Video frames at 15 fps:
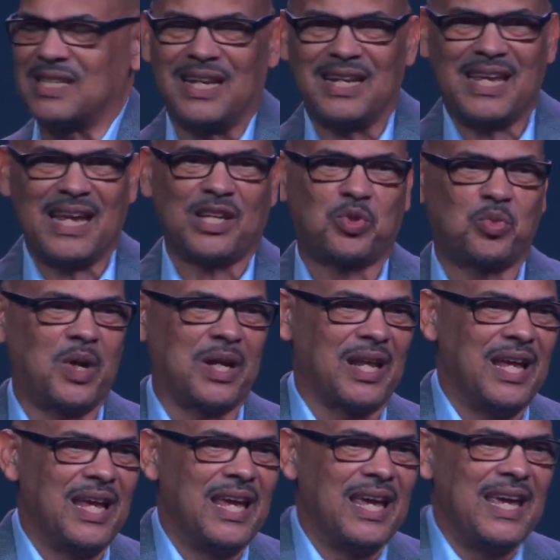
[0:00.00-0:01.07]
And guess what?
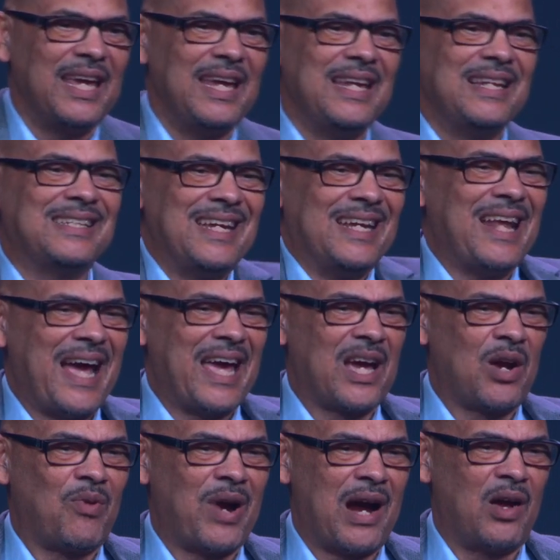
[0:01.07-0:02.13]
He did
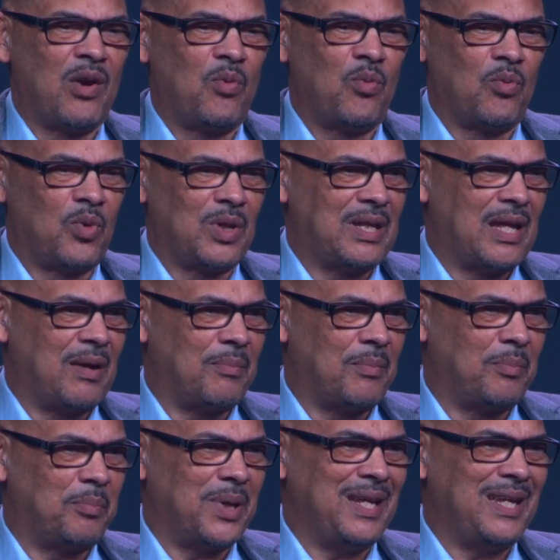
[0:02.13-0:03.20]
hang around with them,
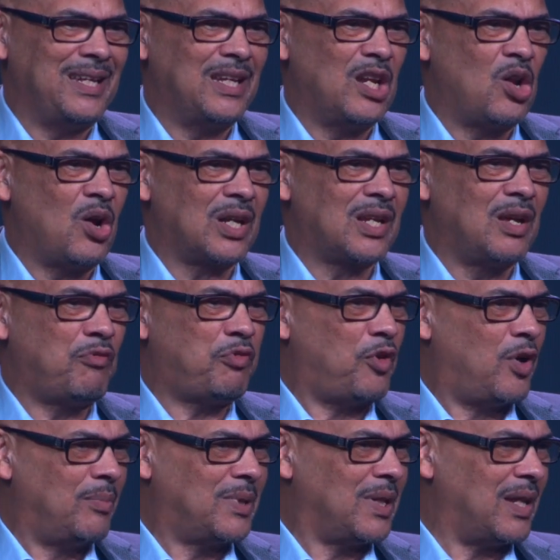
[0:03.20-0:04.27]
but he did not
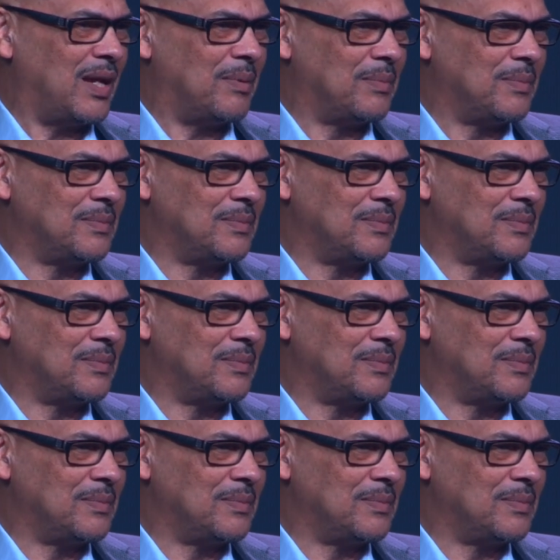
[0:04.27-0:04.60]
conform to them.